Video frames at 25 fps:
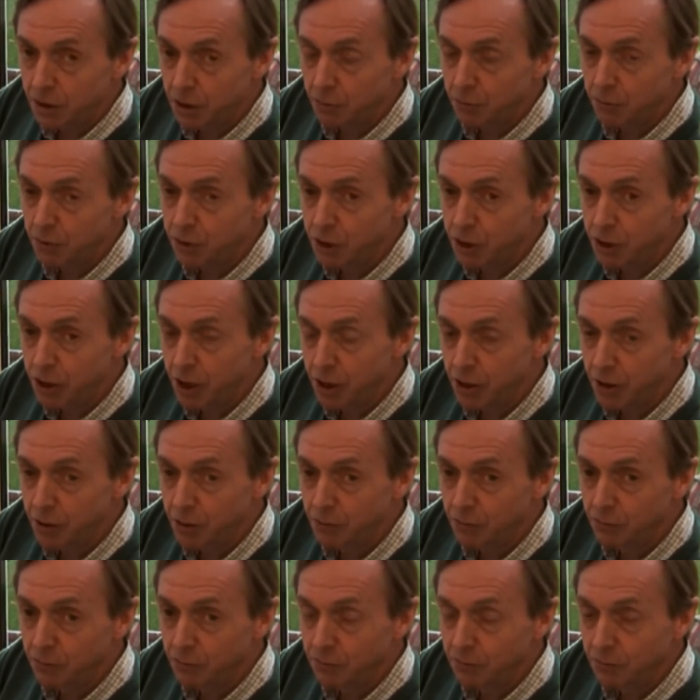
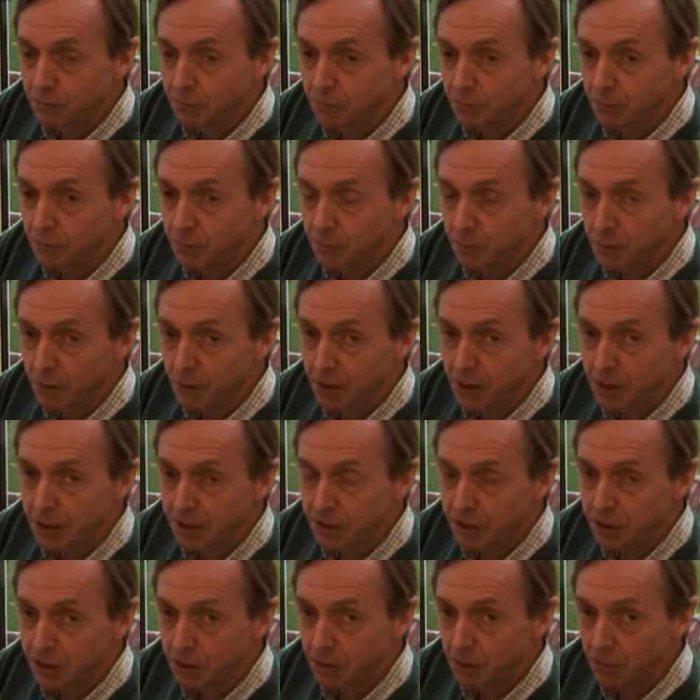
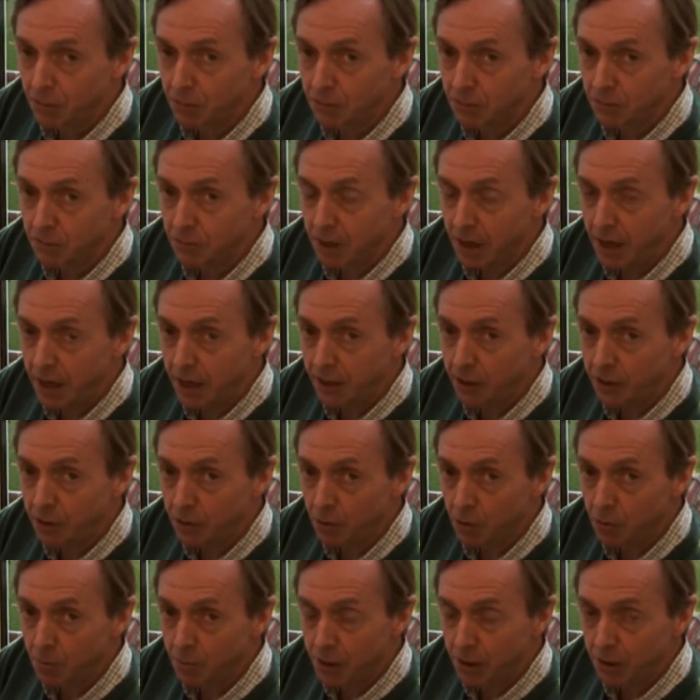socio-political,
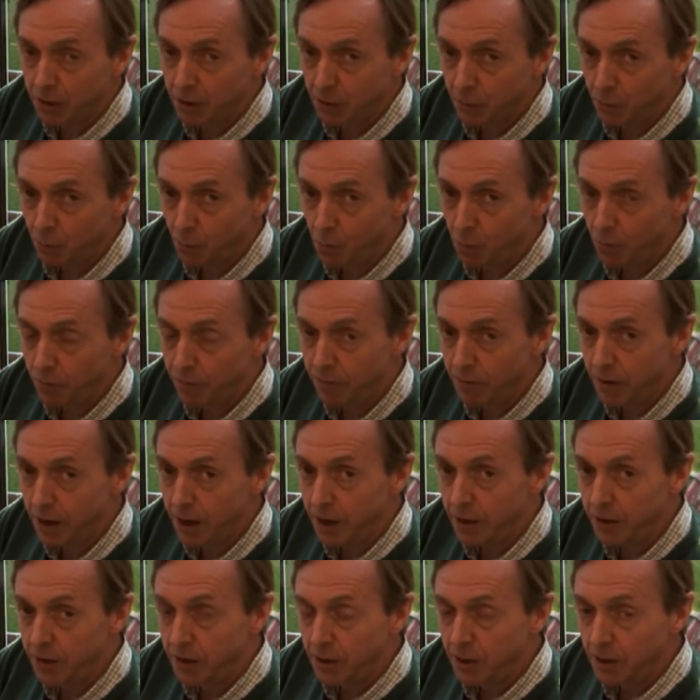economic
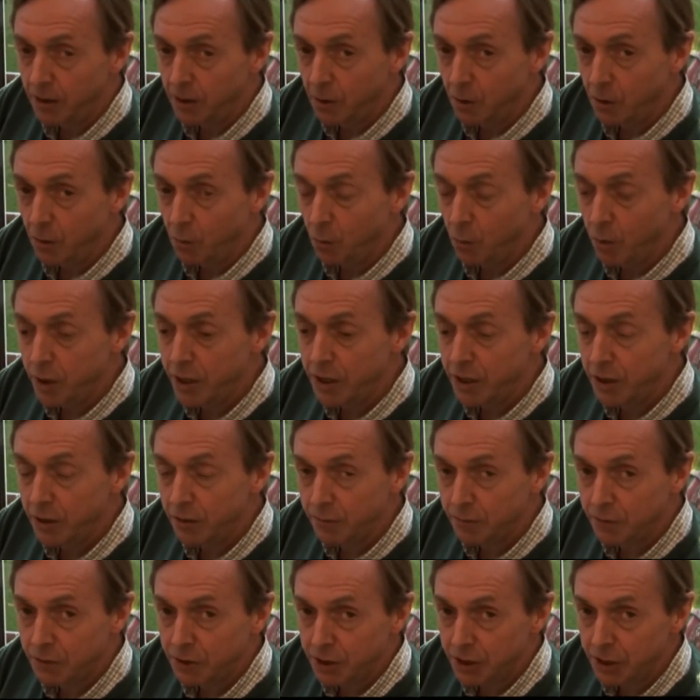warfare. We
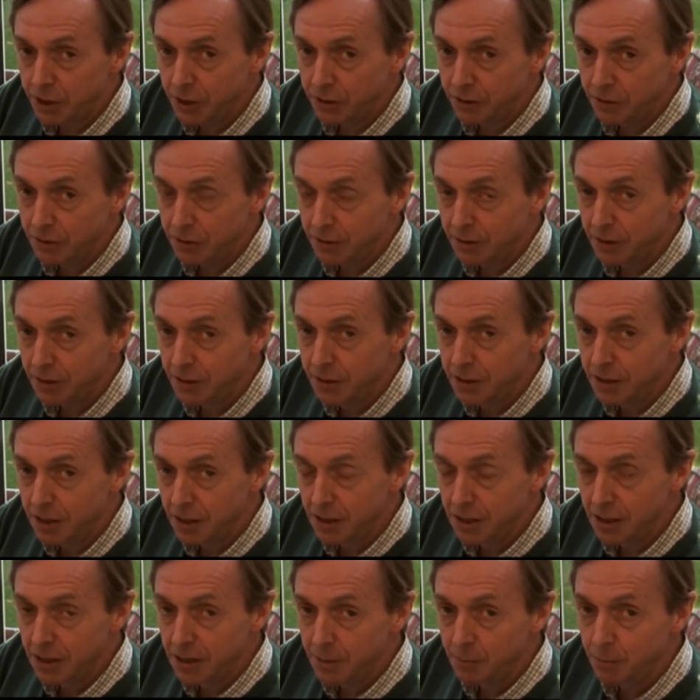have seen the
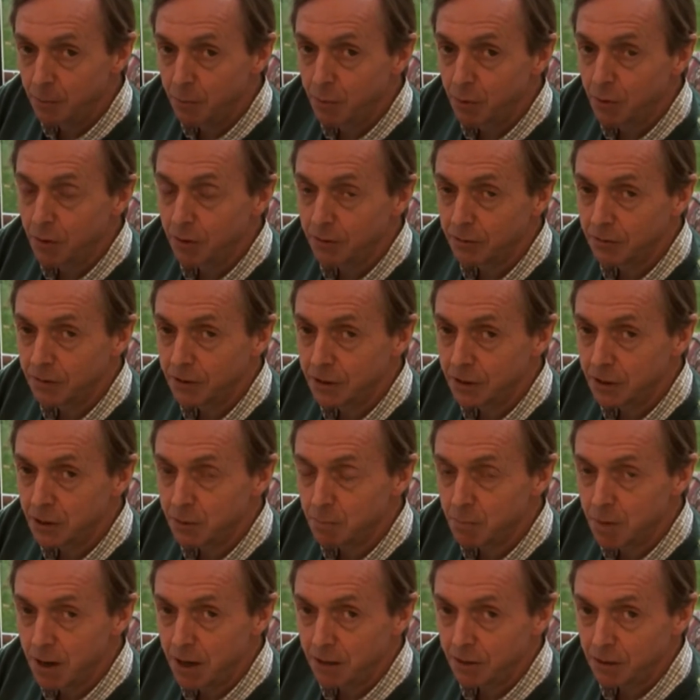deliberate
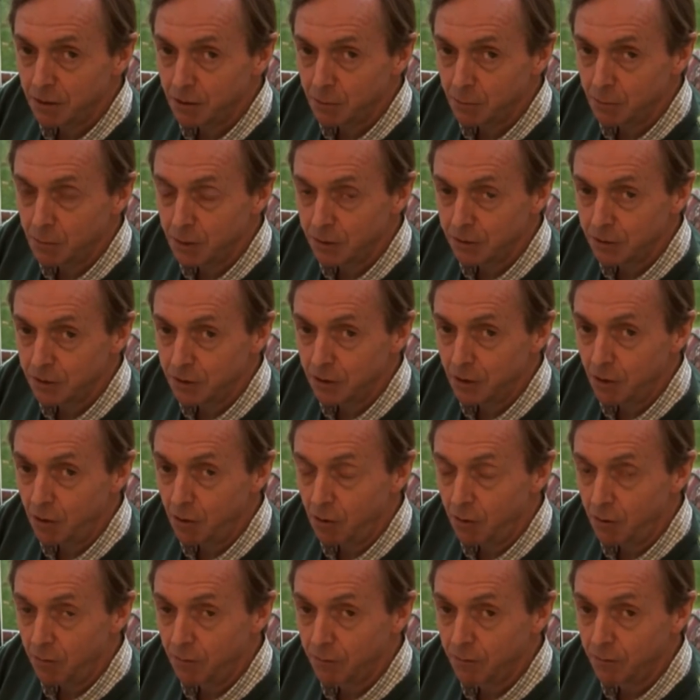dismantlement
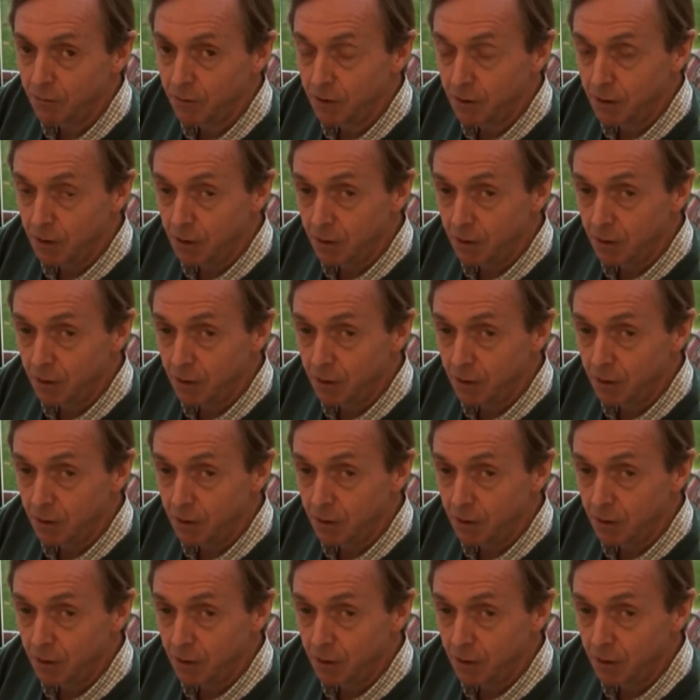of